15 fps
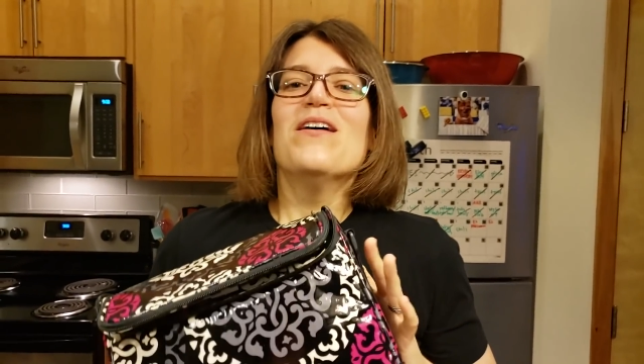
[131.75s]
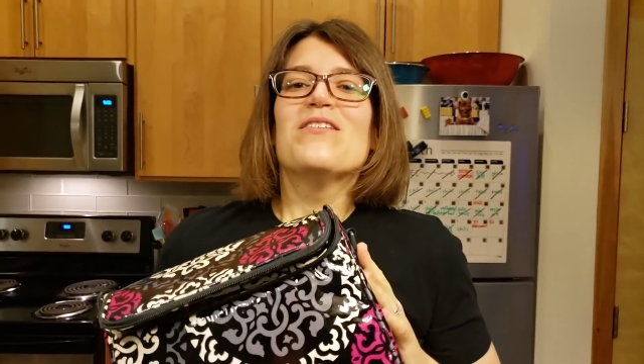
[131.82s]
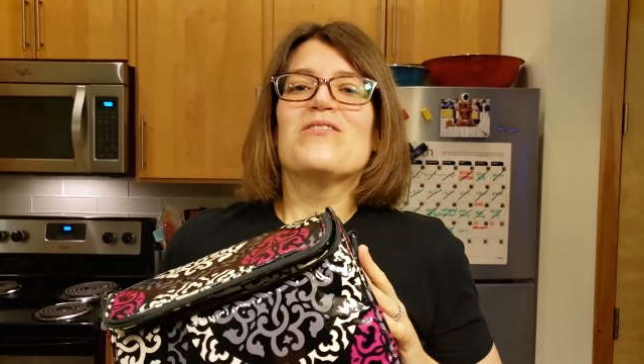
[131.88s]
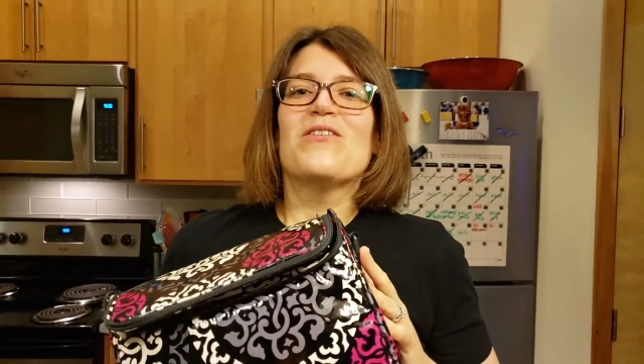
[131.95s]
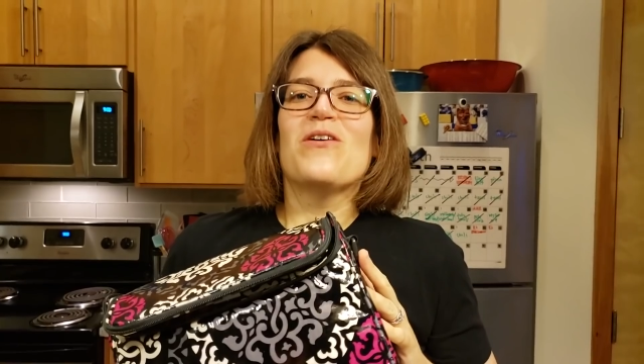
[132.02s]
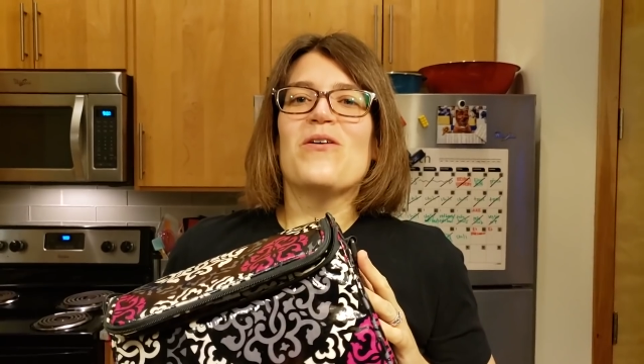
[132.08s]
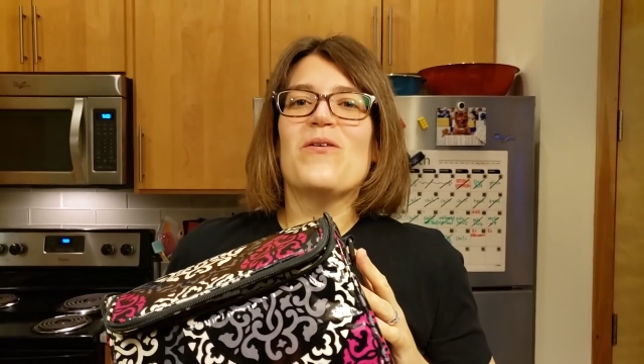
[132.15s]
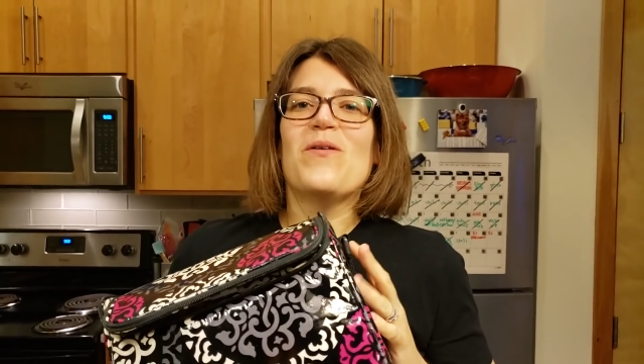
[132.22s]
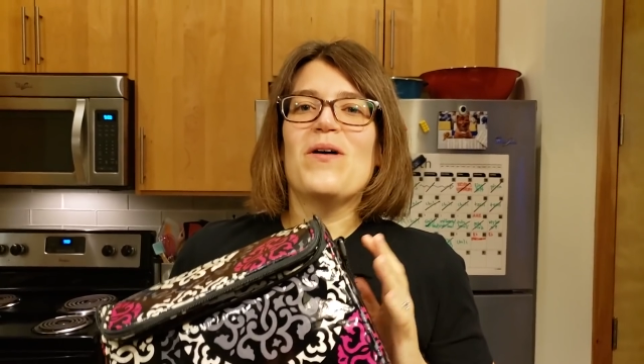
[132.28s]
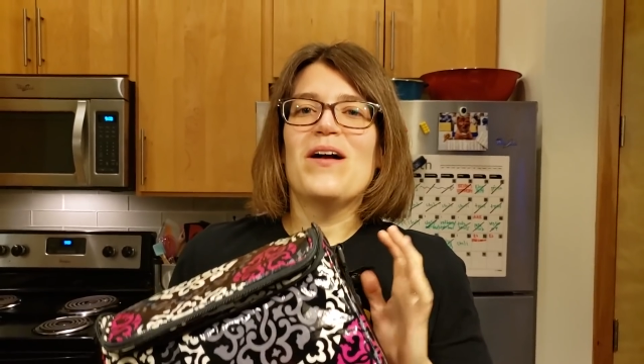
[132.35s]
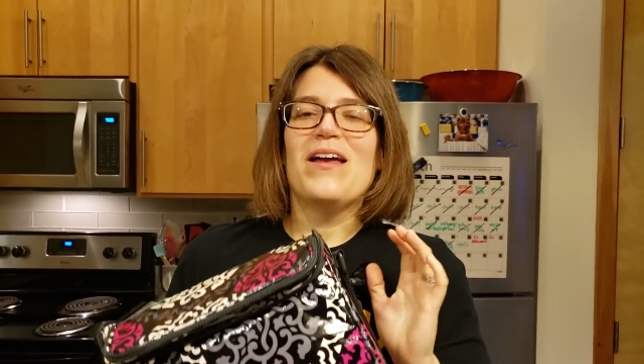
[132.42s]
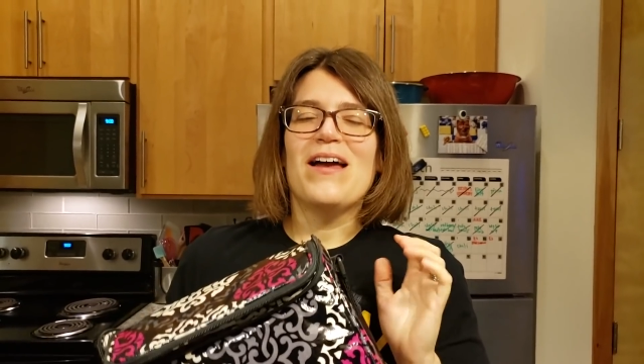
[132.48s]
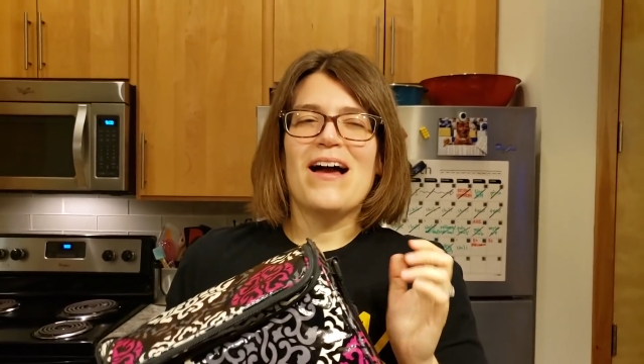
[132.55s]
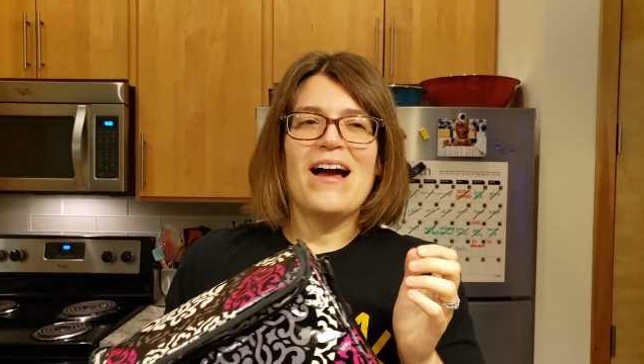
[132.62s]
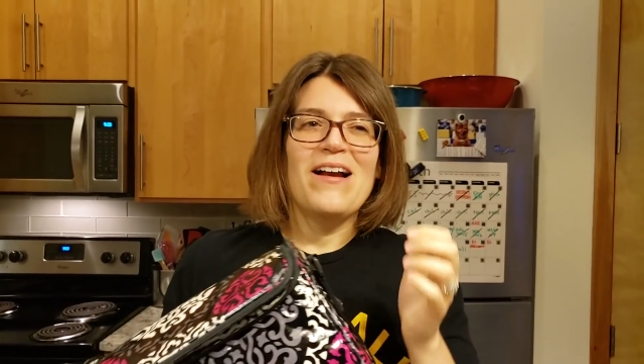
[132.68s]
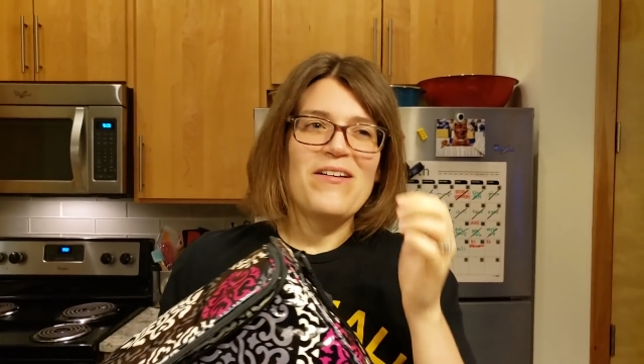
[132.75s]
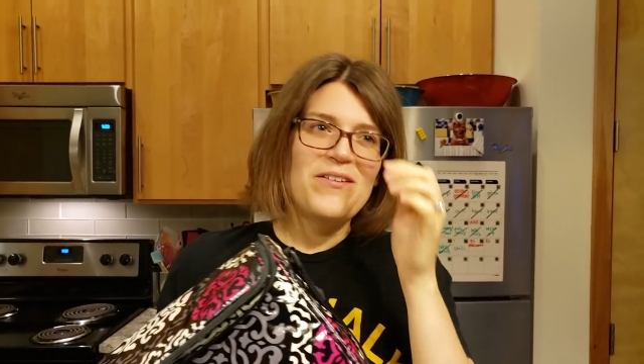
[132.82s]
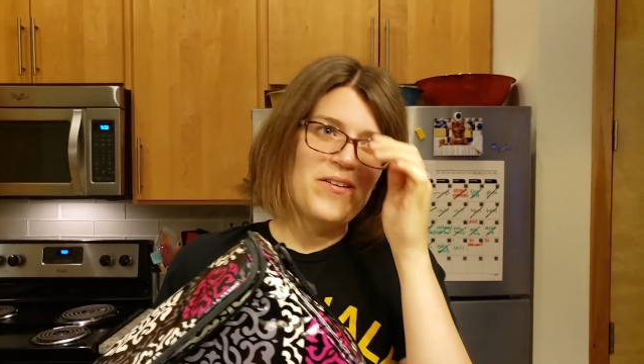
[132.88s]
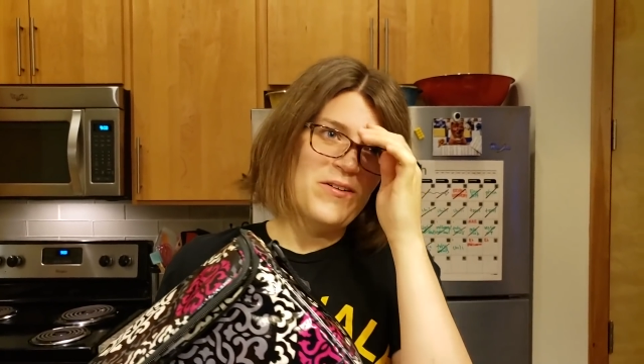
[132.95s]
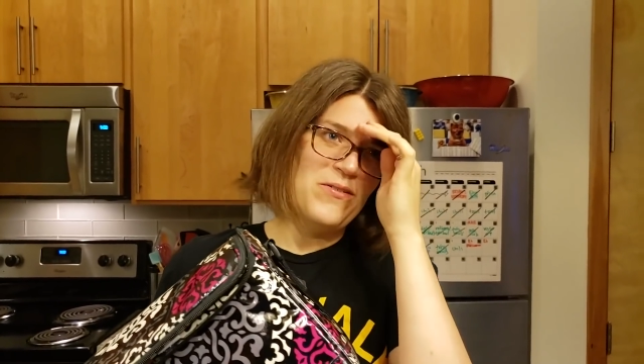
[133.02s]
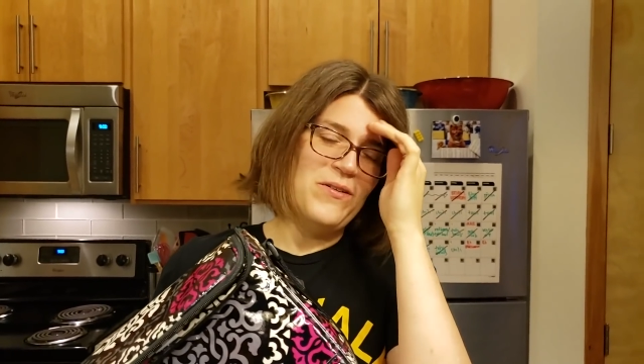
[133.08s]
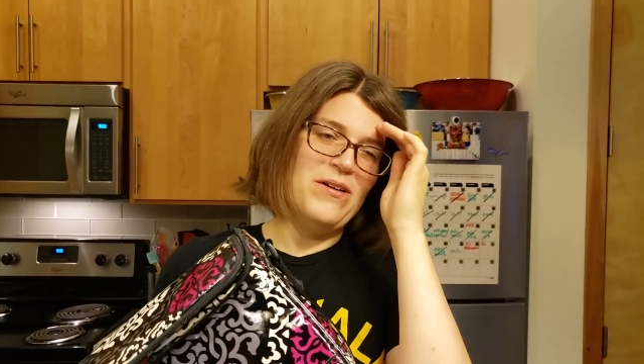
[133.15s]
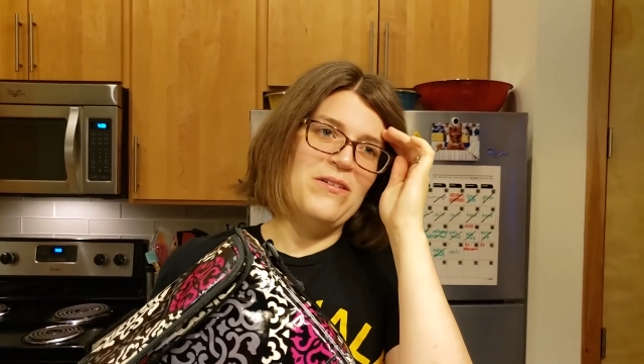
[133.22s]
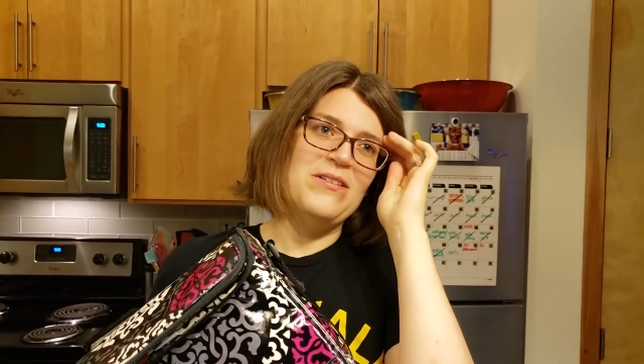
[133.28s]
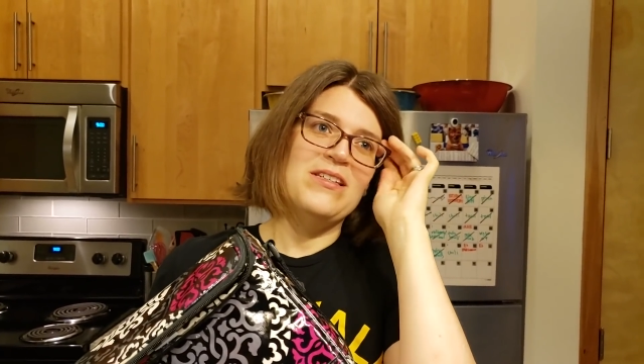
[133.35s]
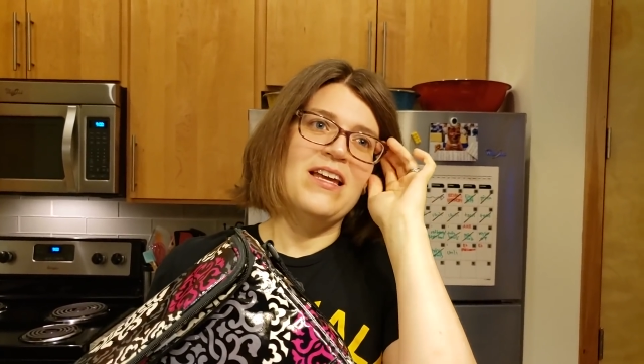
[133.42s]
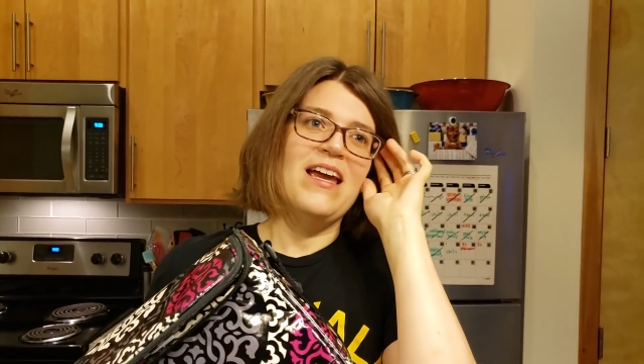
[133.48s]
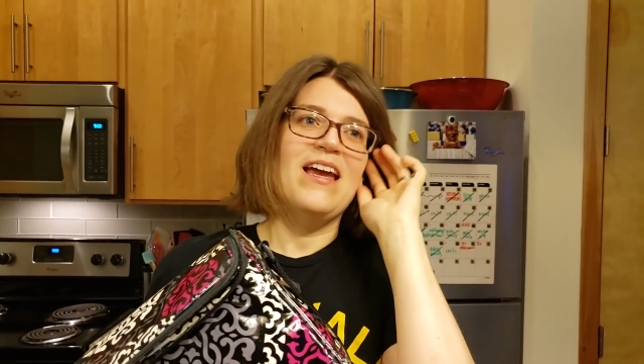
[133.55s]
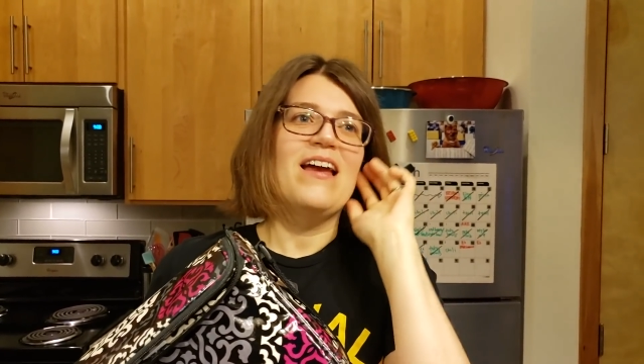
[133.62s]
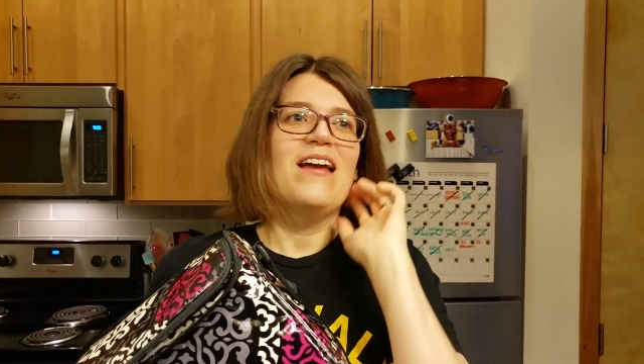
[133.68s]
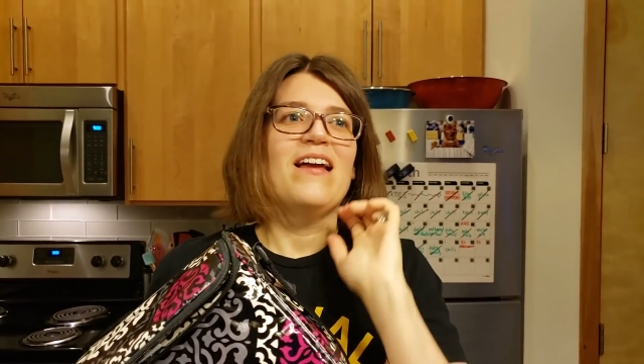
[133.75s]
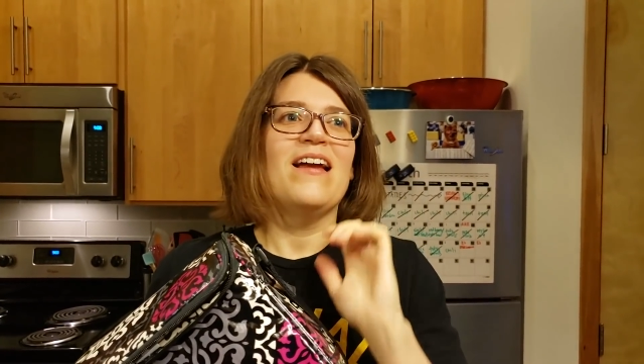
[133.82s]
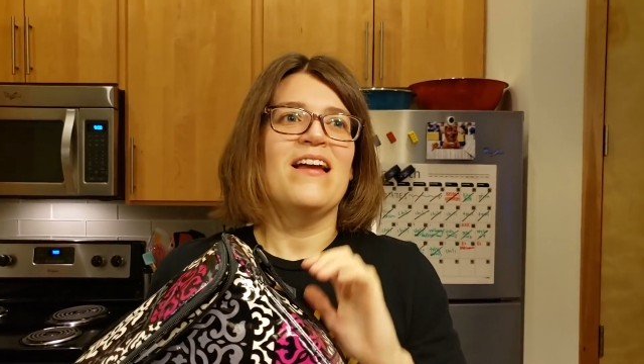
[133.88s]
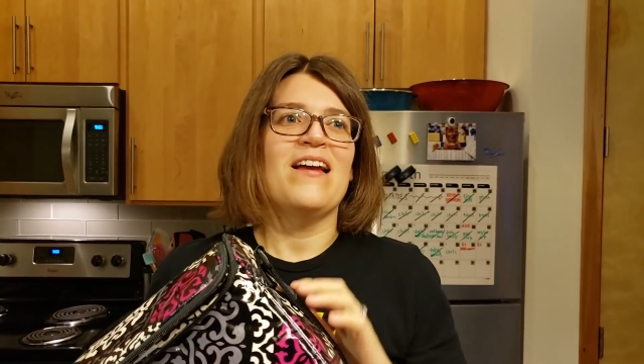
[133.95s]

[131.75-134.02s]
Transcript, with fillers: So I don't know, it was like,